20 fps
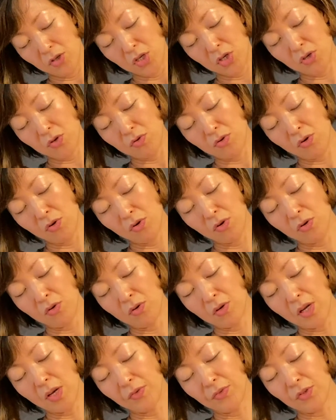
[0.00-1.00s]
Draw your
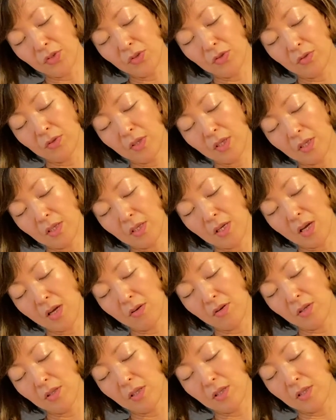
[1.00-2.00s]
left shoulder
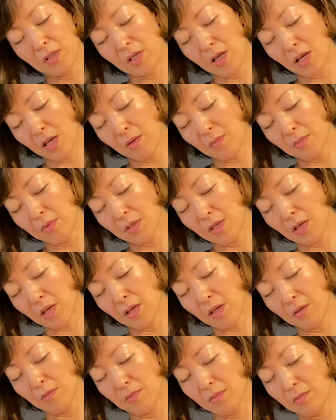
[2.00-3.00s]
down in the same time.